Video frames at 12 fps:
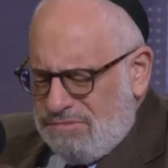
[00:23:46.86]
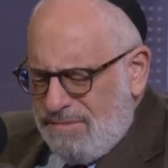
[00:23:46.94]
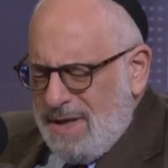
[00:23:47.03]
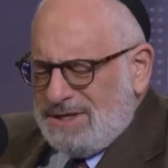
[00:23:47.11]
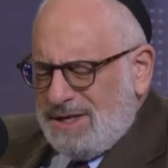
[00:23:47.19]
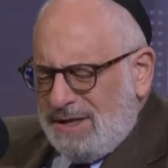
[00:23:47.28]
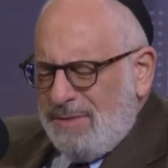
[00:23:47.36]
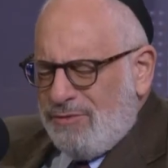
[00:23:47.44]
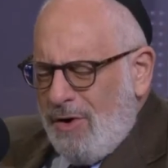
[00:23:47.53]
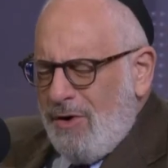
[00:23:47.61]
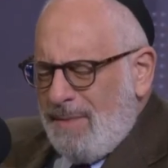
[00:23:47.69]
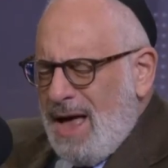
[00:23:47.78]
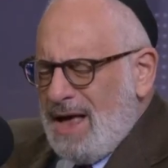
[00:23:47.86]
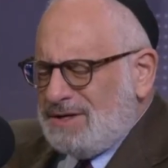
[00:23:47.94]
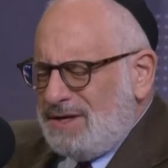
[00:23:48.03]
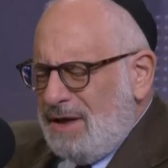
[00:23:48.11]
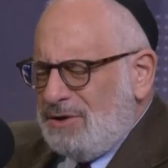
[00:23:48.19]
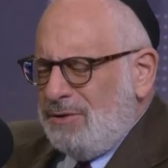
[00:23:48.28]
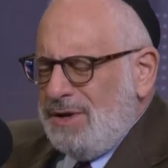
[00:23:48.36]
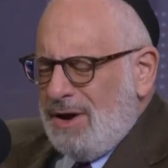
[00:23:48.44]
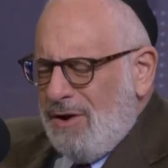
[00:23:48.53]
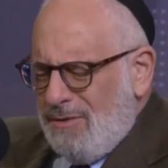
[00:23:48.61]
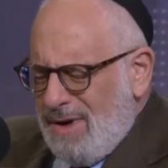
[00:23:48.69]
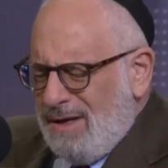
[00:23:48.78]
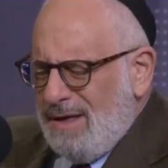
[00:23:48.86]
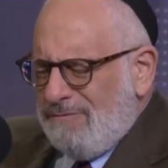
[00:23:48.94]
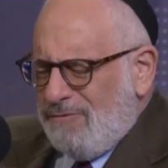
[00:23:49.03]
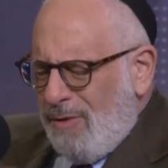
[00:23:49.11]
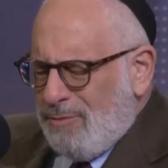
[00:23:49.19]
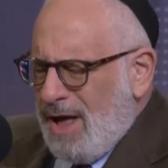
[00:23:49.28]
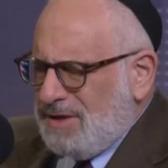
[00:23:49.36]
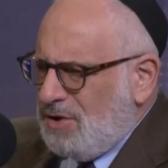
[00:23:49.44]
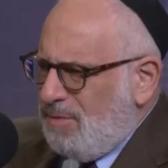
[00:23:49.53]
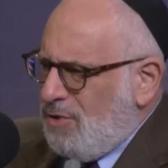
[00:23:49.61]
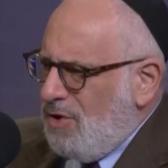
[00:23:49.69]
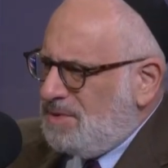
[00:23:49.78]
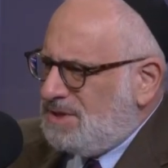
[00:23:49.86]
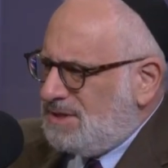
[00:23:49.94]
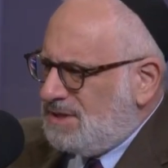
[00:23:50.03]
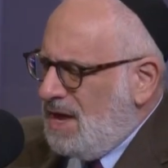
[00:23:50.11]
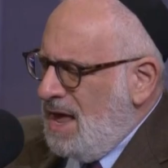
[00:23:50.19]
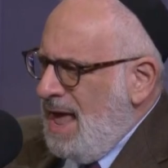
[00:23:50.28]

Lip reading: Basically pro-Hamas, for all practical purposes.